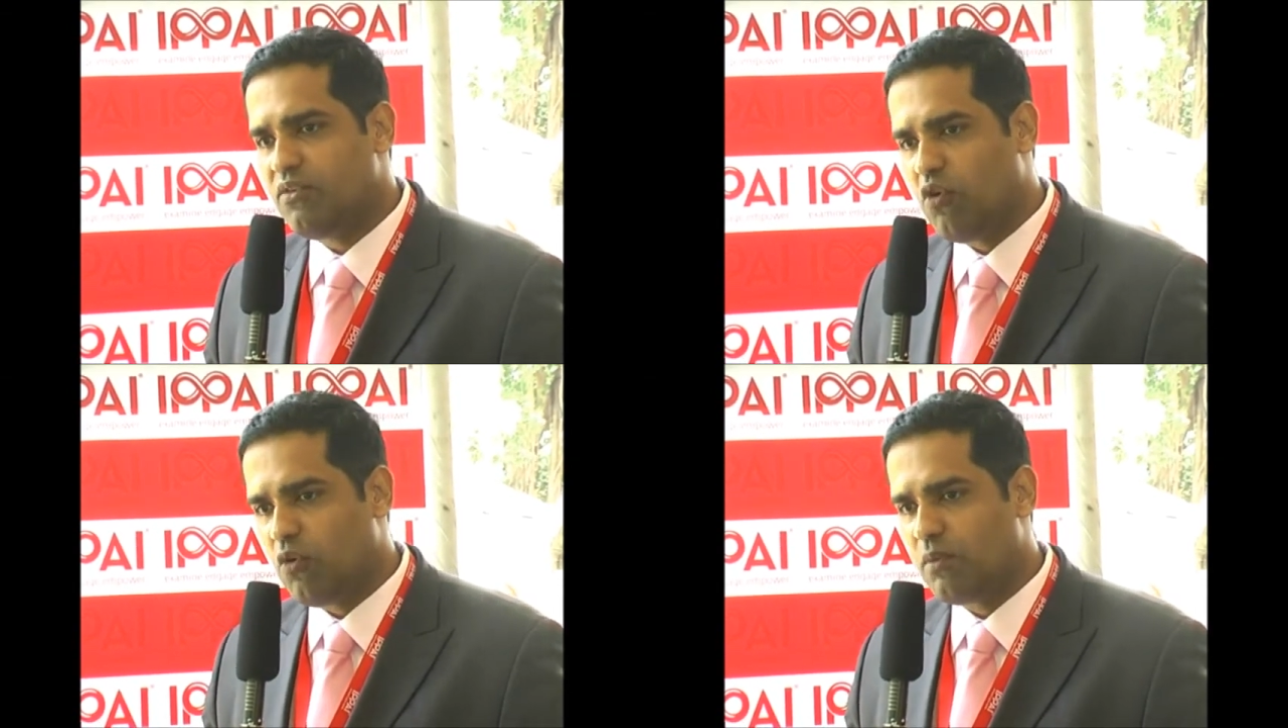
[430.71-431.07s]

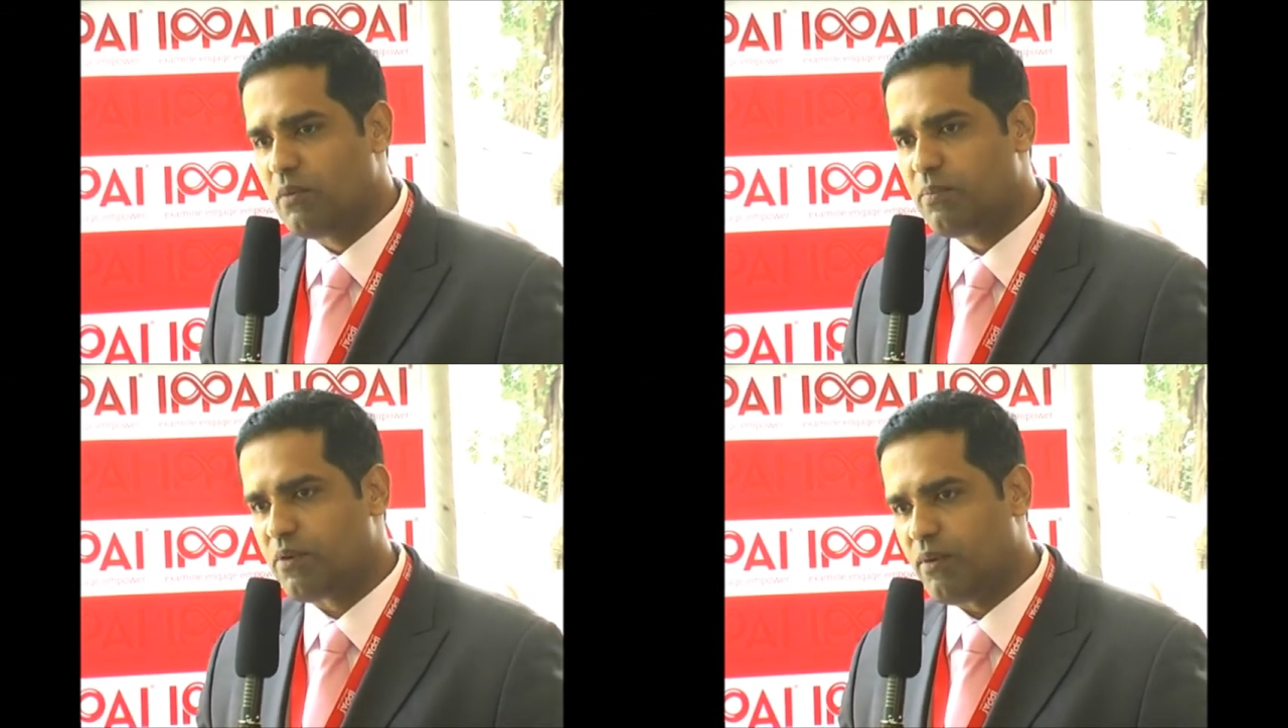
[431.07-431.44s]

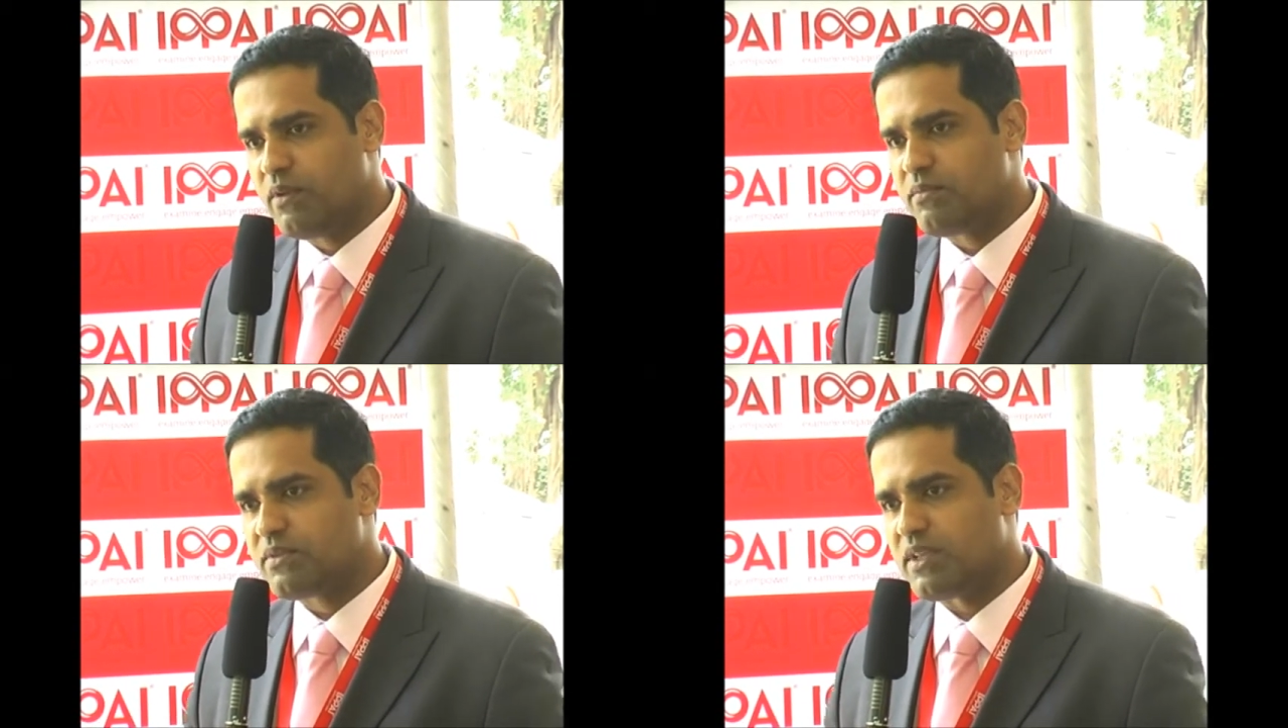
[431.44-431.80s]
normal
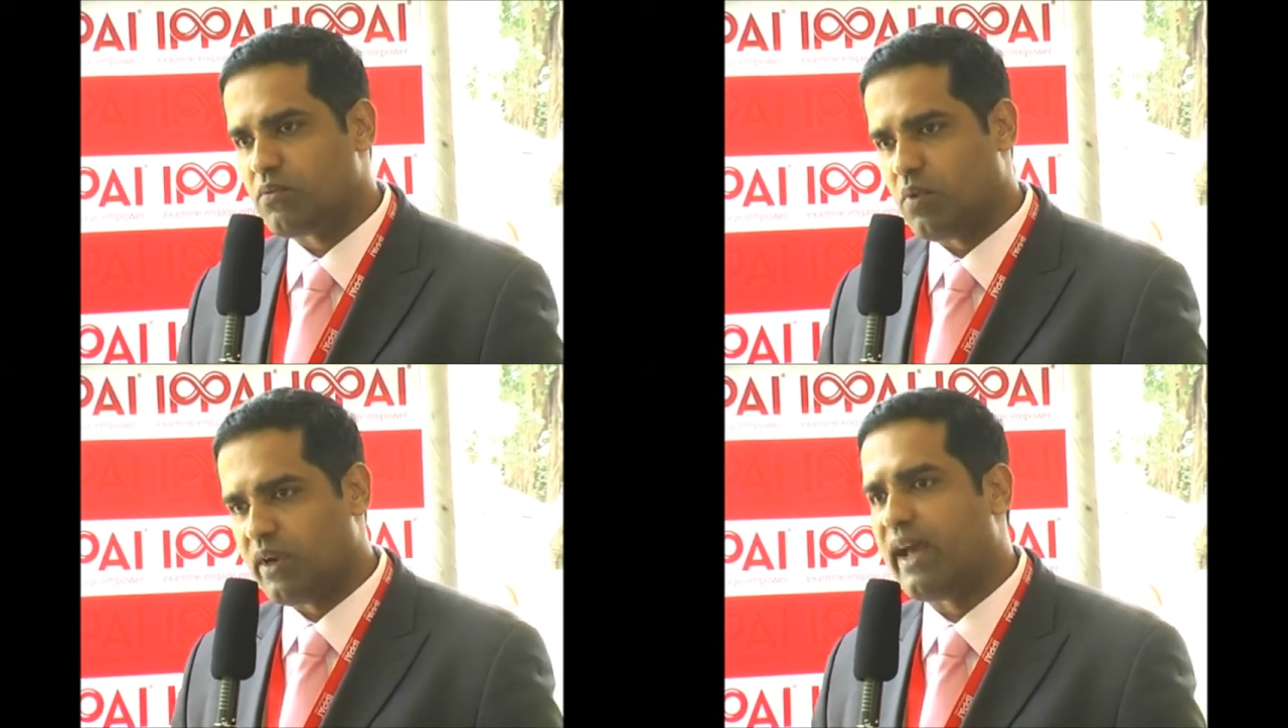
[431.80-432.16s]
problems
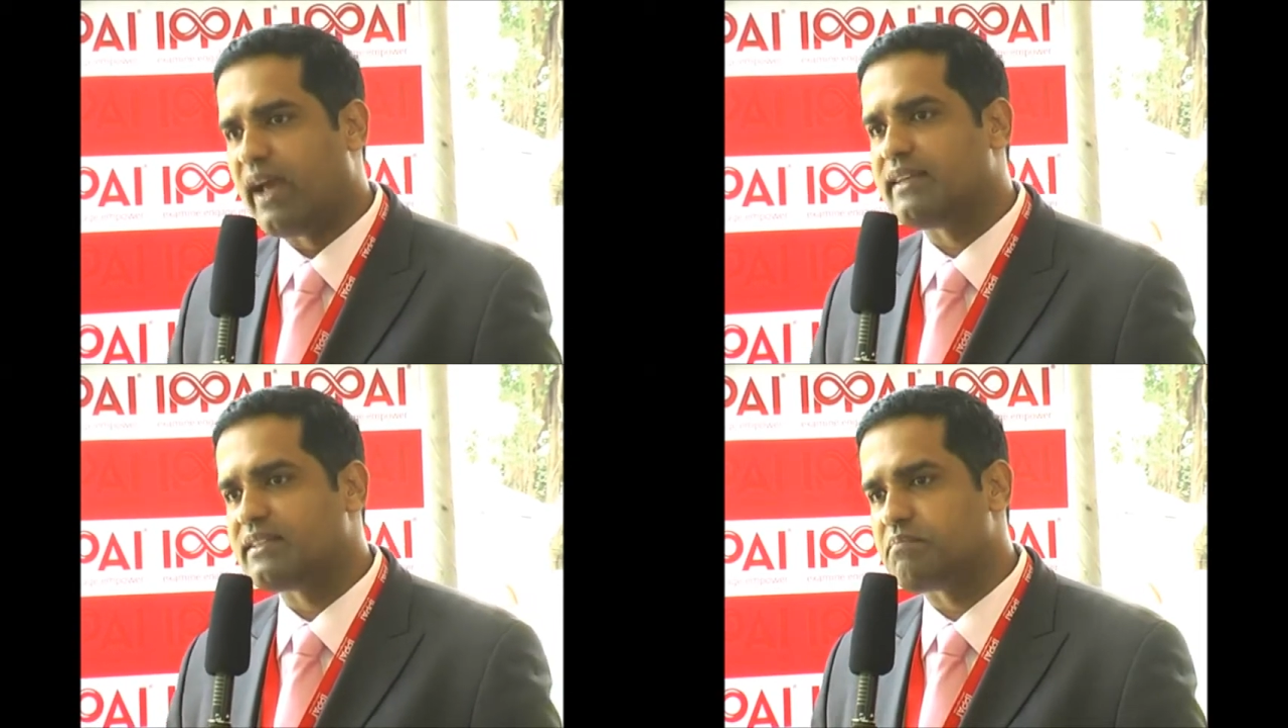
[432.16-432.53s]
that one
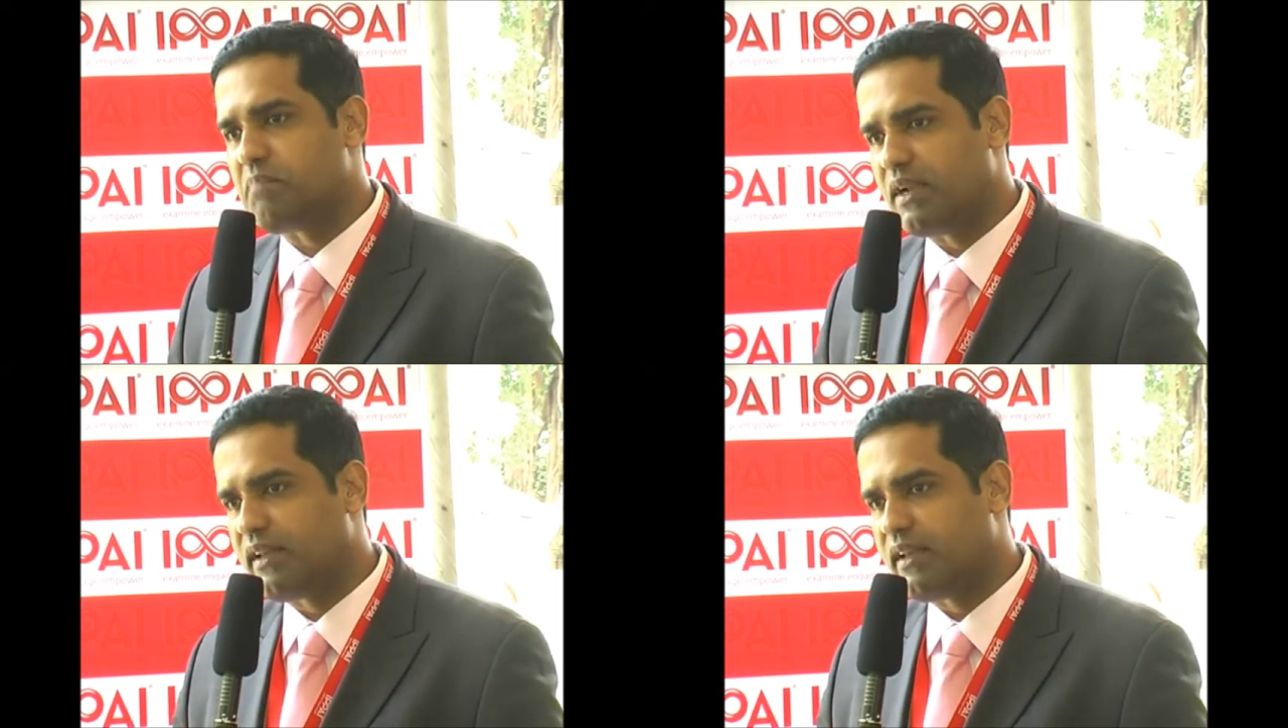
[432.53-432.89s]
has
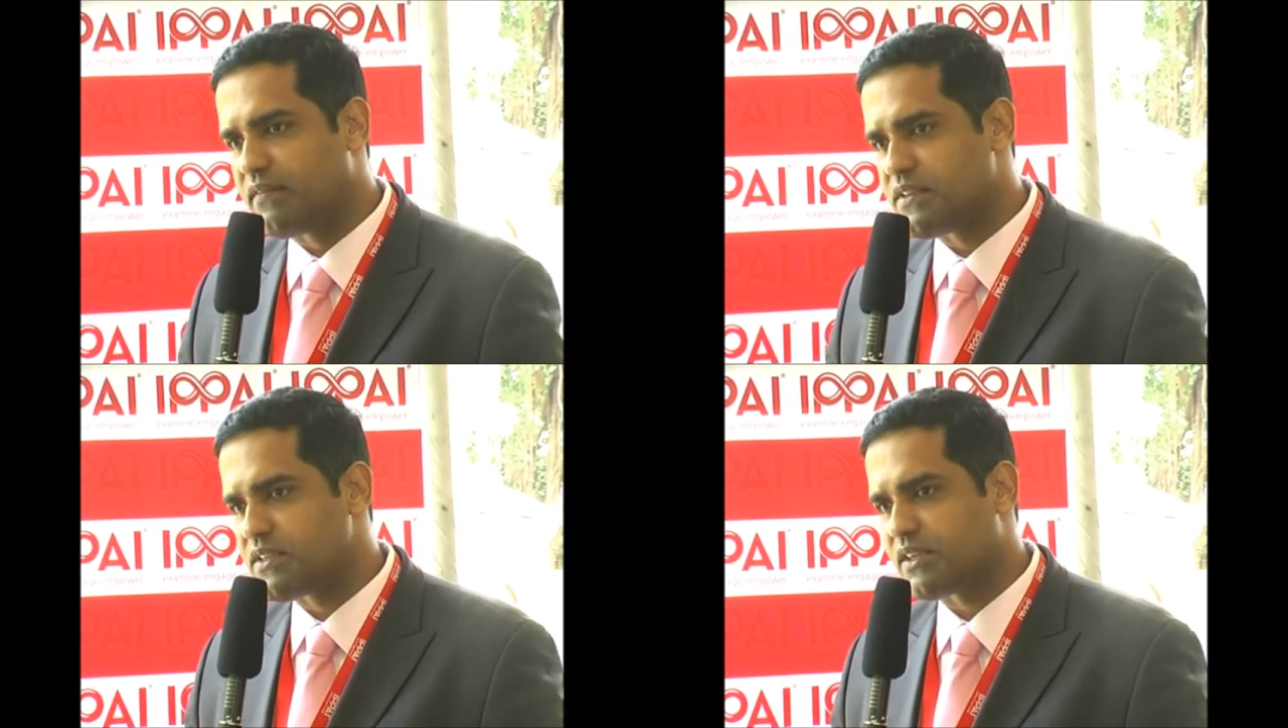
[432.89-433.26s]
building
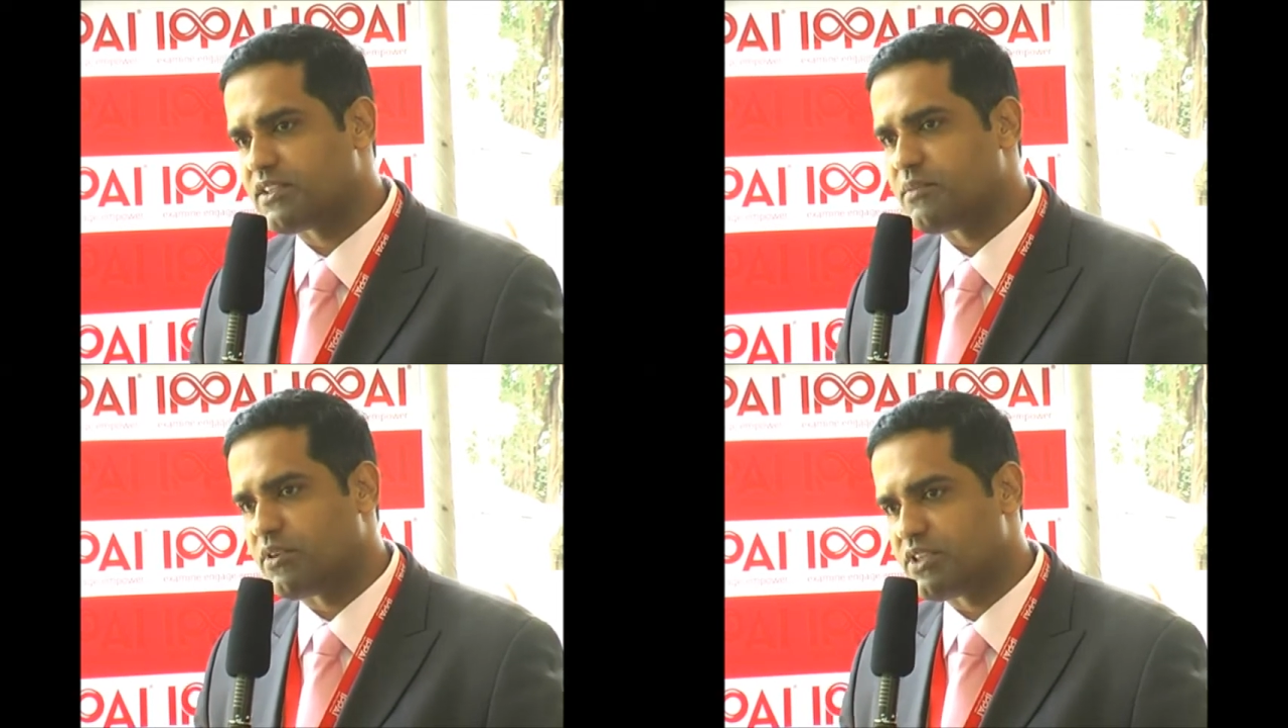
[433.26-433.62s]

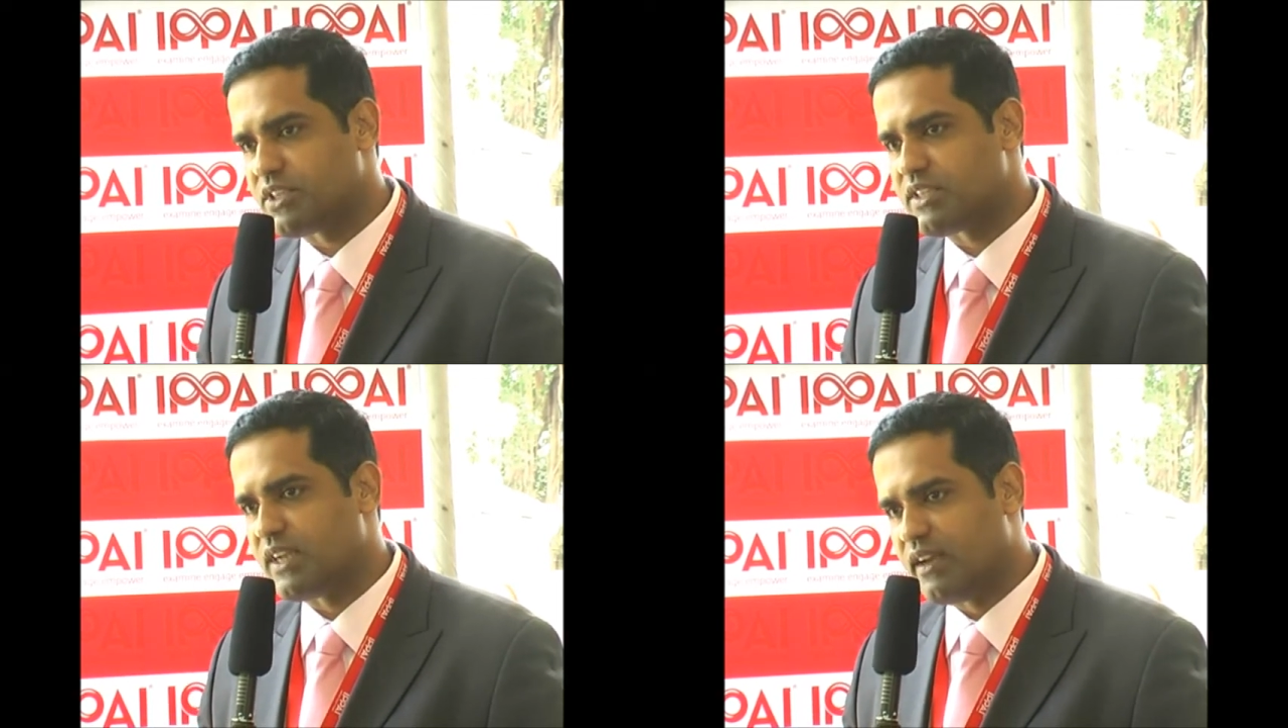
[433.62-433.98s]
infrastructure
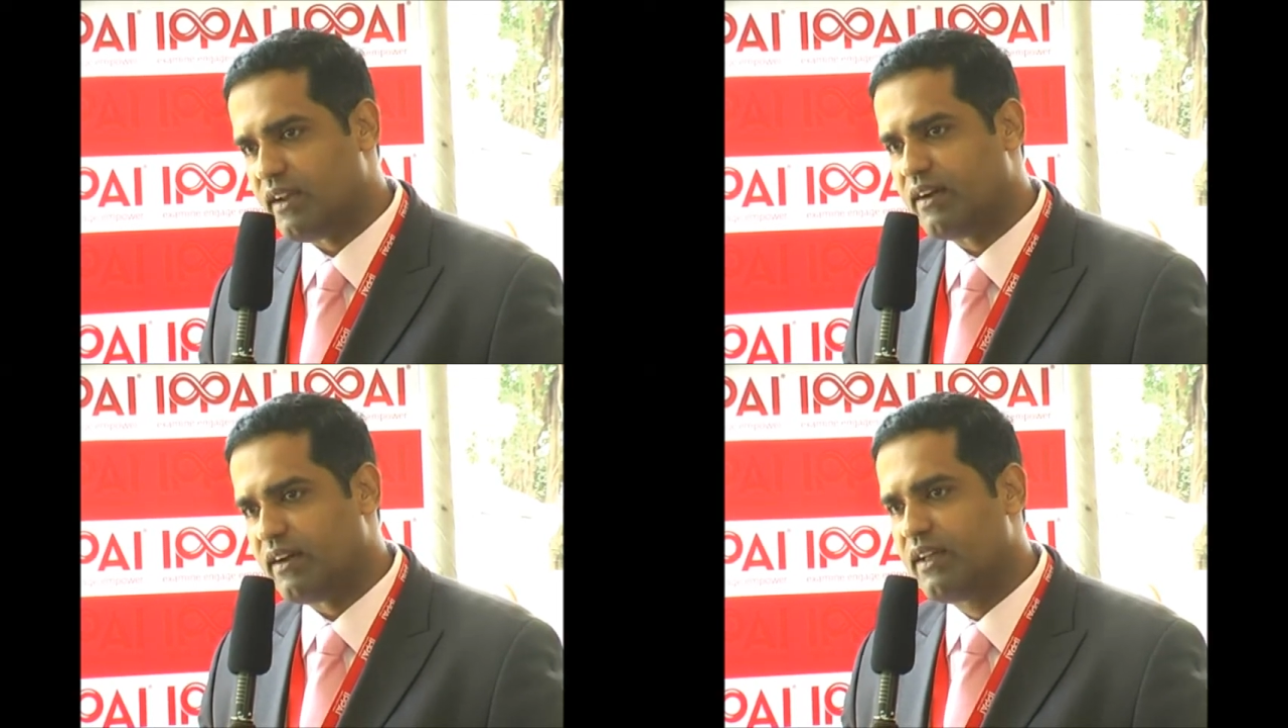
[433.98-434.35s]
projects in
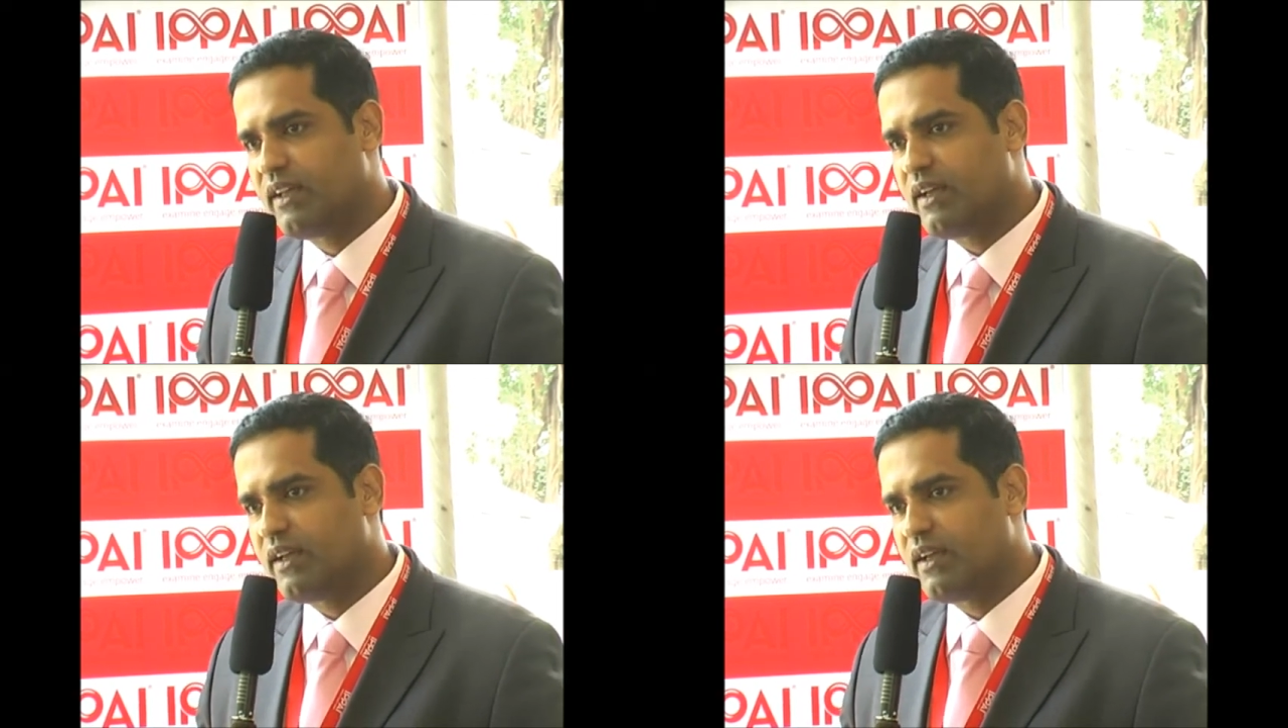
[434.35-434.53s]
India,